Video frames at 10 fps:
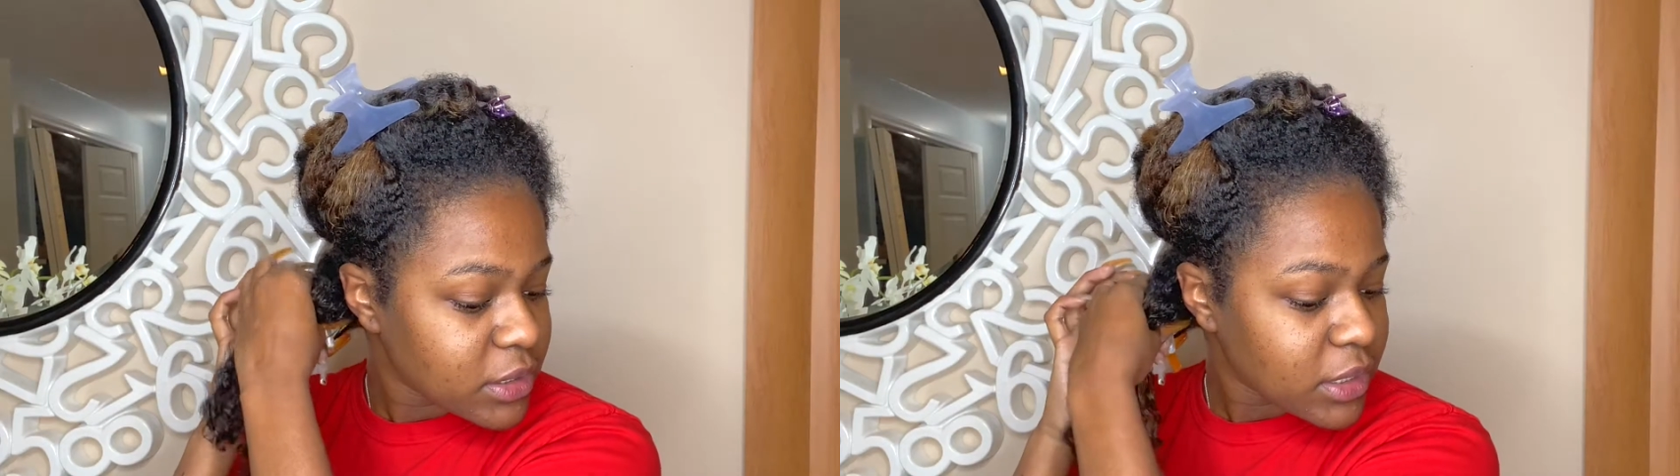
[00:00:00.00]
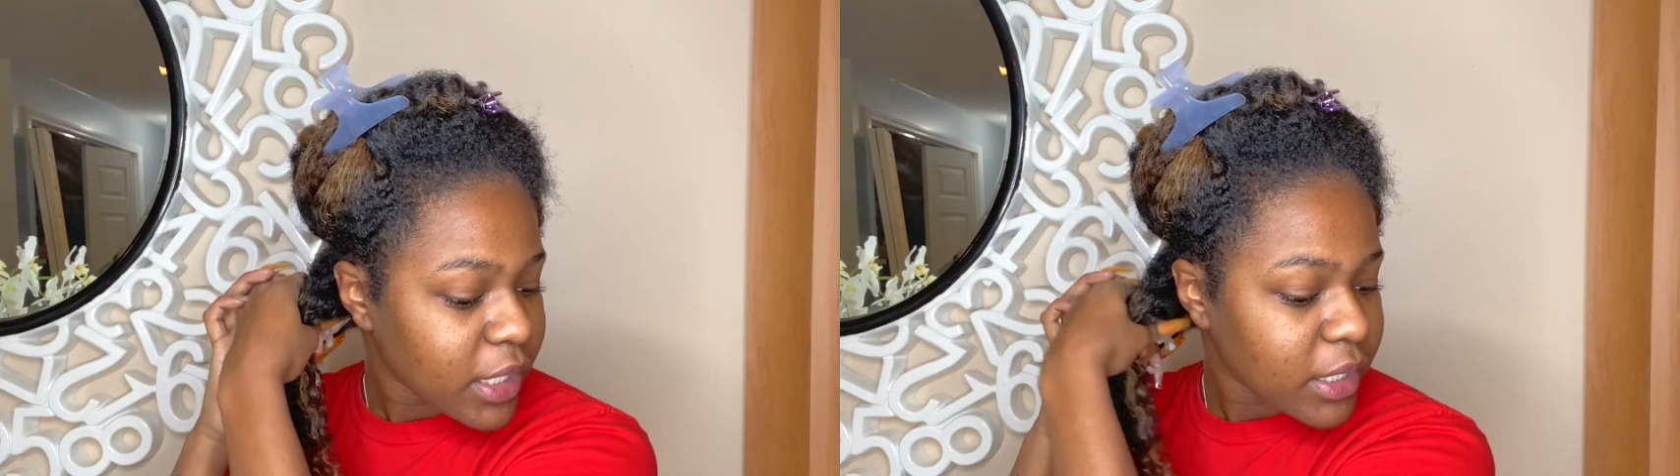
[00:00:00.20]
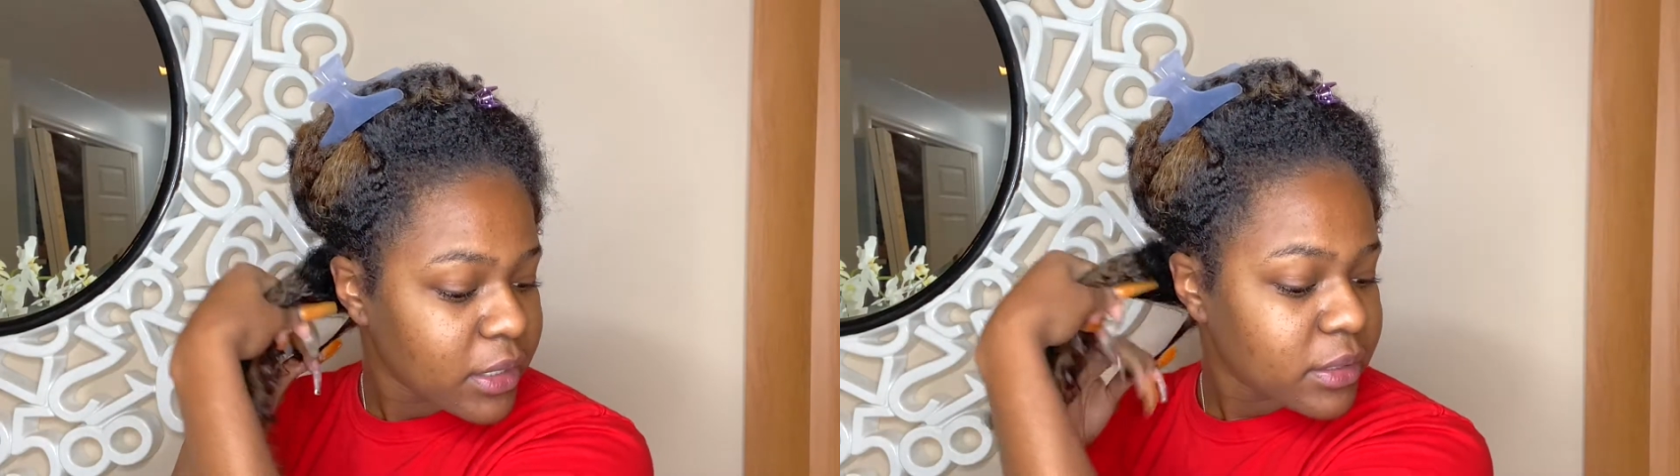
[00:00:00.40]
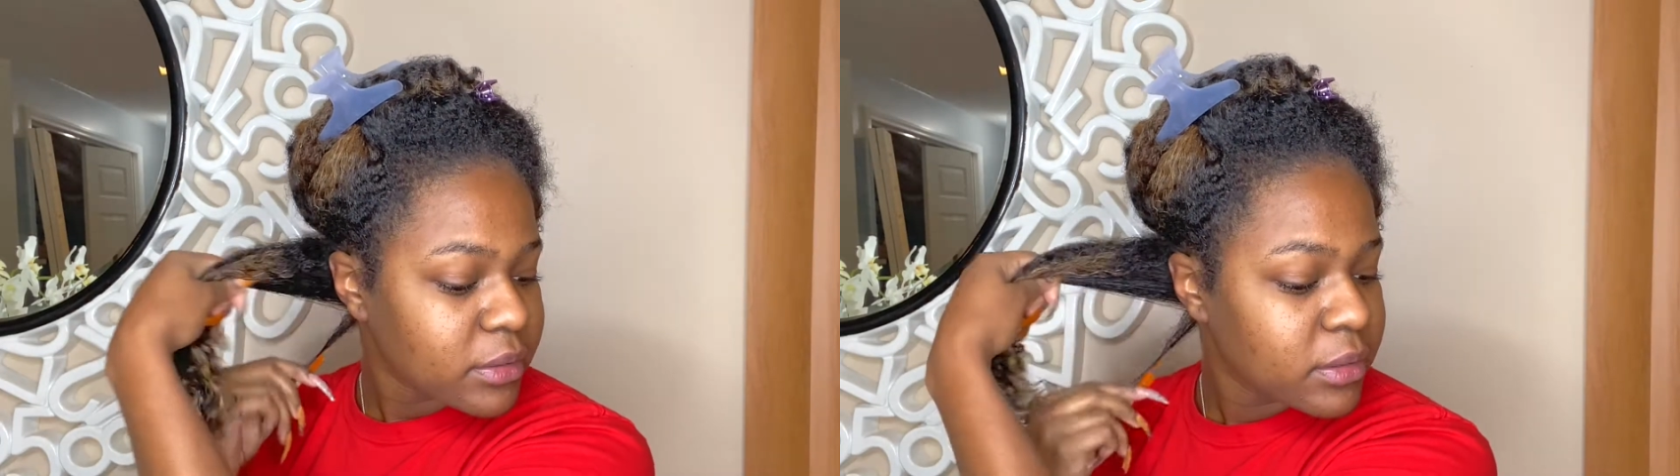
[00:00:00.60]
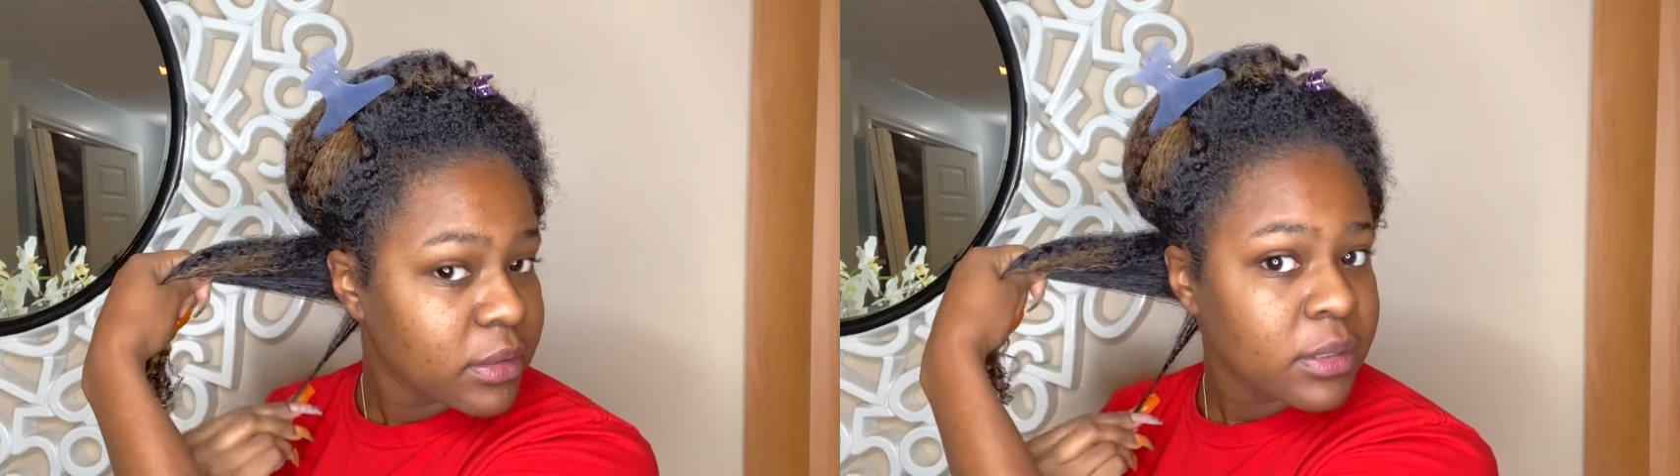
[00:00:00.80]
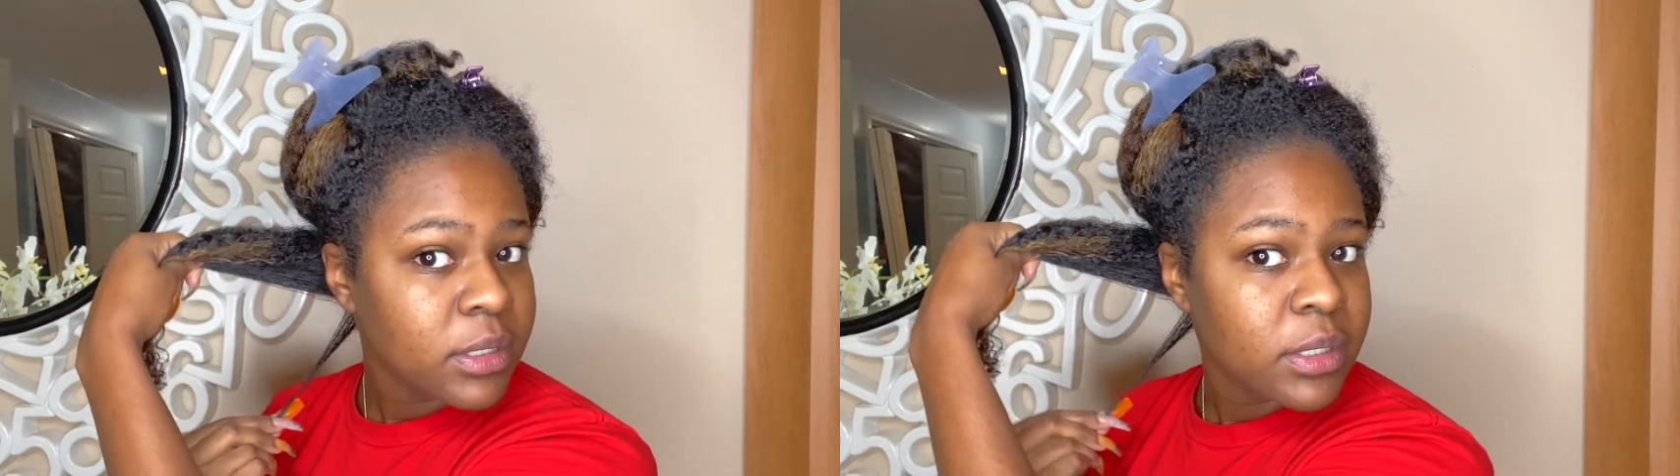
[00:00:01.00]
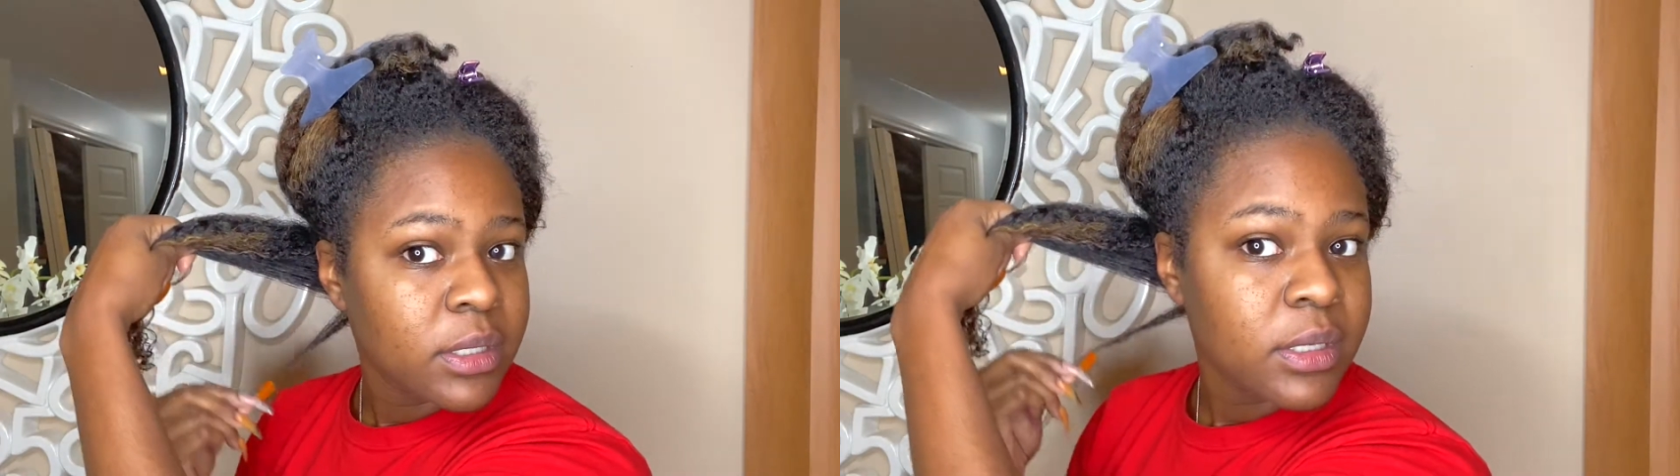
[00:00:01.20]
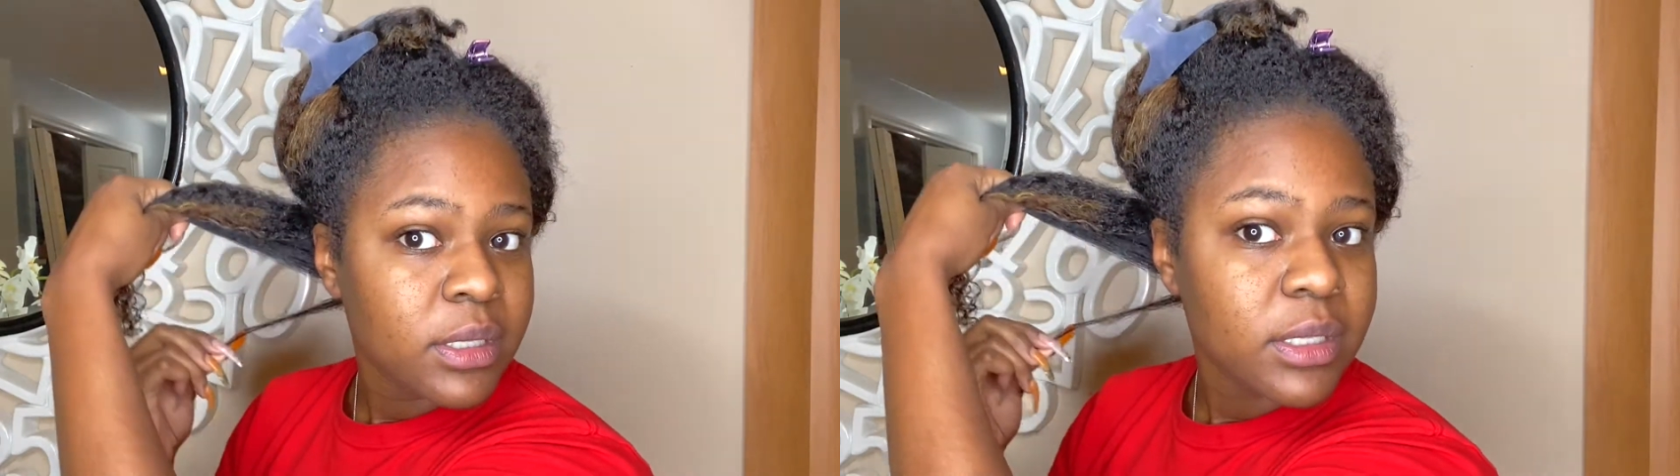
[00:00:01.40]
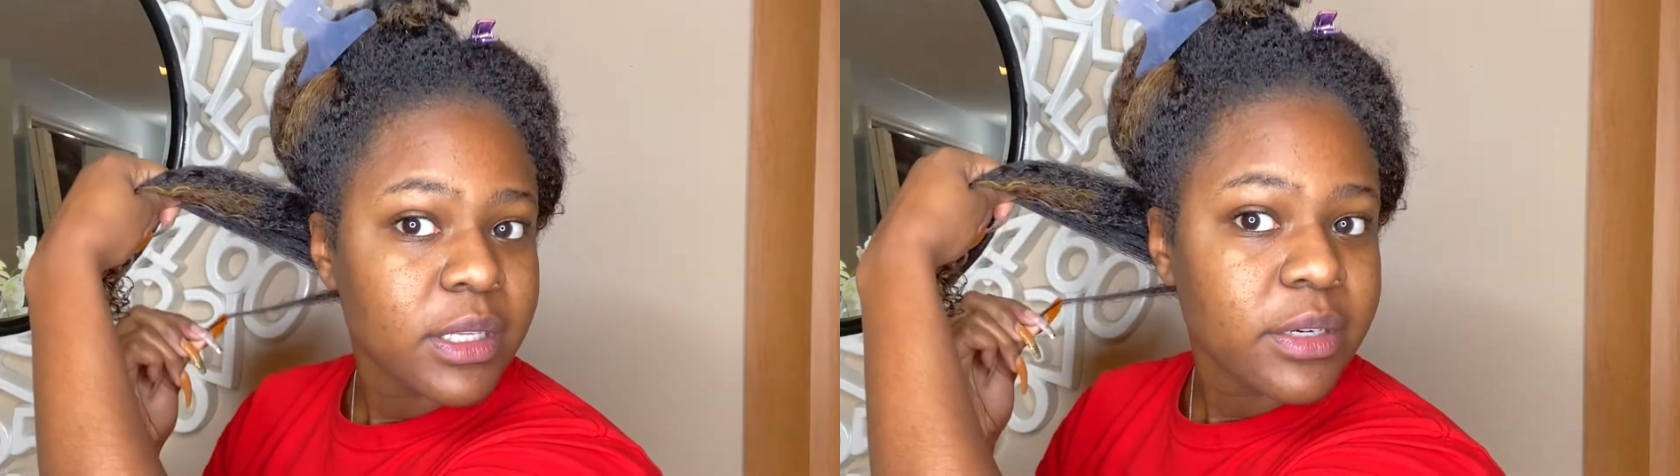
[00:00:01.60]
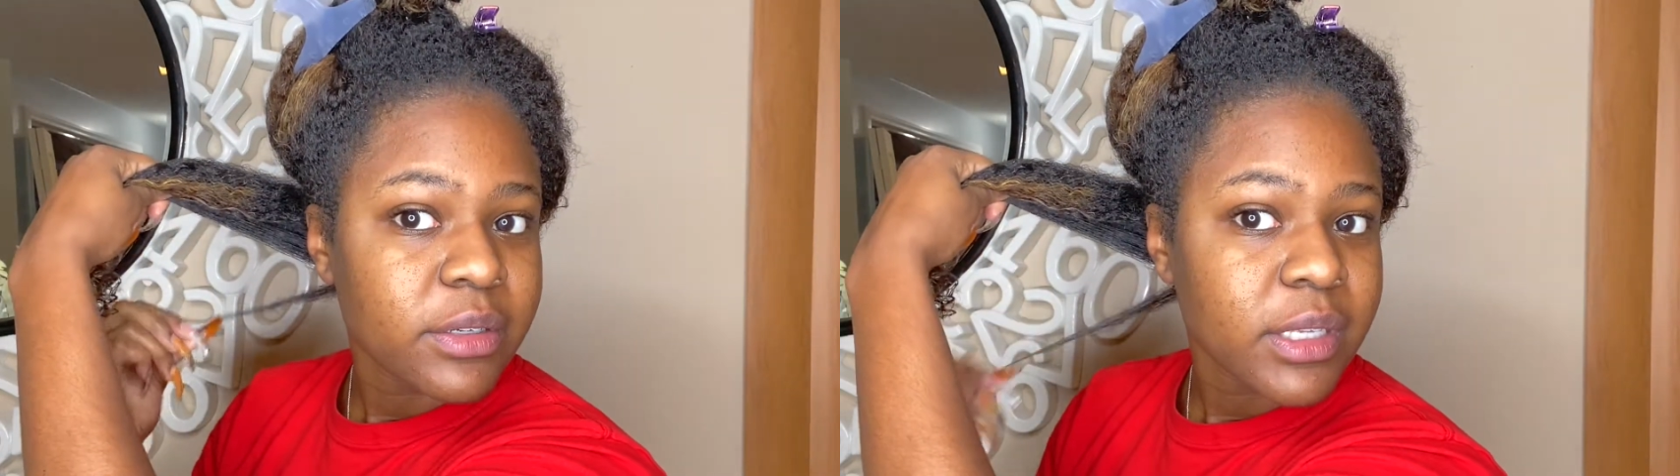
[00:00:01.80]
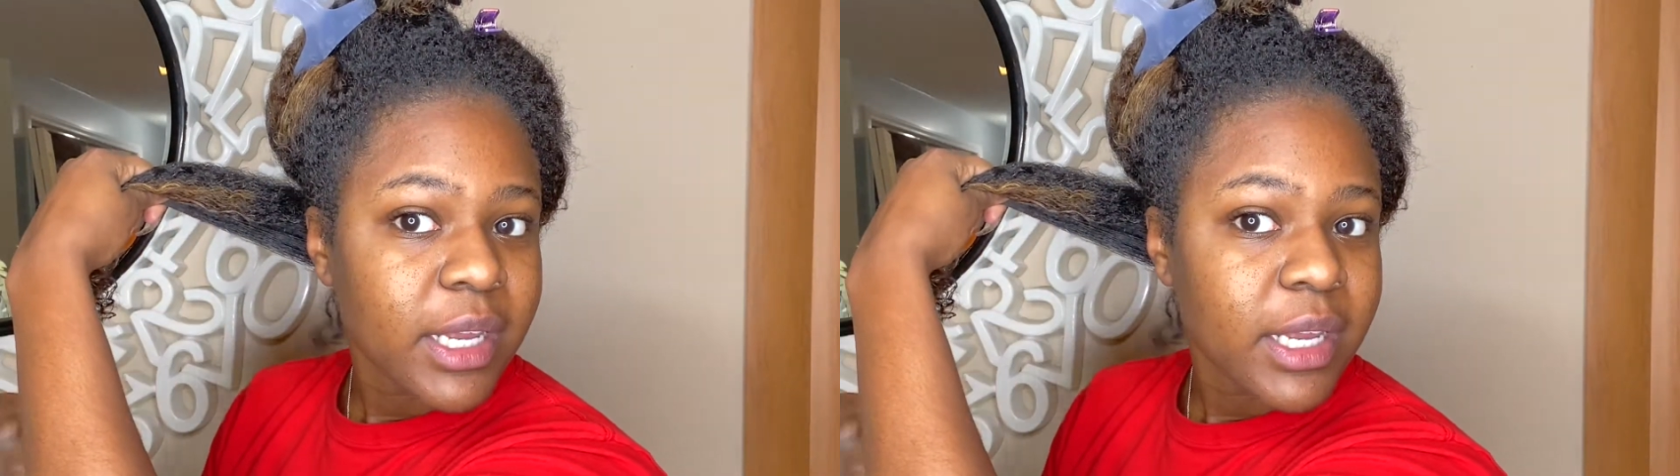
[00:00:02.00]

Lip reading: like literally